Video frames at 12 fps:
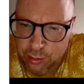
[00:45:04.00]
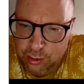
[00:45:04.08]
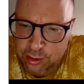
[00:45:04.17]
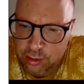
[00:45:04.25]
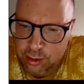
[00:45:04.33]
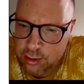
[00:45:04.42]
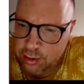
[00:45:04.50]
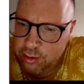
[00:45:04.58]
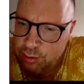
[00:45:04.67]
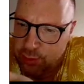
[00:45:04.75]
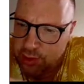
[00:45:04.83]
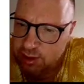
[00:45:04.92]
will be used
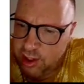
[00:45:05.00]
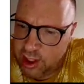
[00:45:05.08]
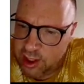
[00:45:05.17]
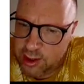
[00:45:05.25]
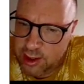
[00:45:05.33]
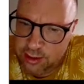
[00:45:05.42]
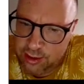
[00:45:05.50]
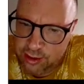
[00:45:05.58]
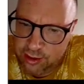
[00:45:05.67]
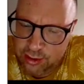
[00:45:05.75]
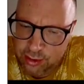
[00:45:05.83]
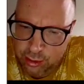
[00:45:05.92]
towards the
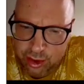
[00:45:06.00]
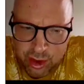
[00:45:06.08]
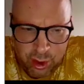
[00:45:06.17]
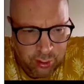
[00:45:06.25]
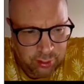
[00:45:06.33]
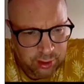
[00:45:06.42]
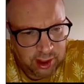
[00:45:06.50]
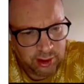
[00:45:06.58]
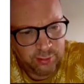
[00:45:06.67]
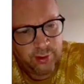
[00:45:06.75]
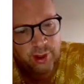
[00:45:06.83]
regulators to show